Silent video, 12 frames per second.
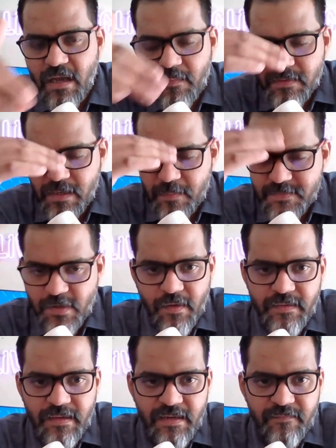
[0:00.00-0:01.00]
it go- comes
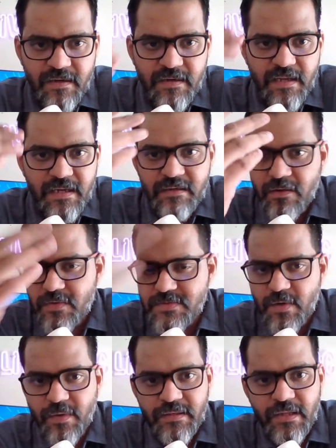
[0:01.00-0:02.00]
out of the liver and
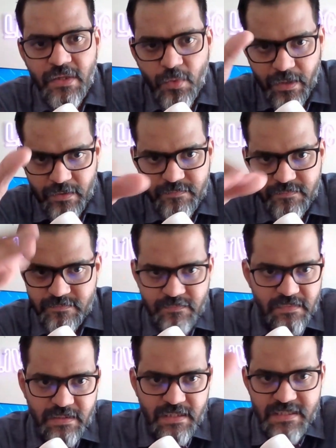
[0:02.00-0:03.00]
goes out in the urine
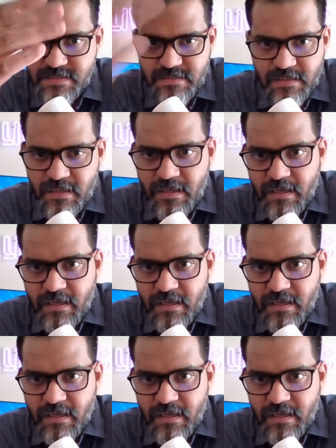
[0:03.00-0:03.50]
these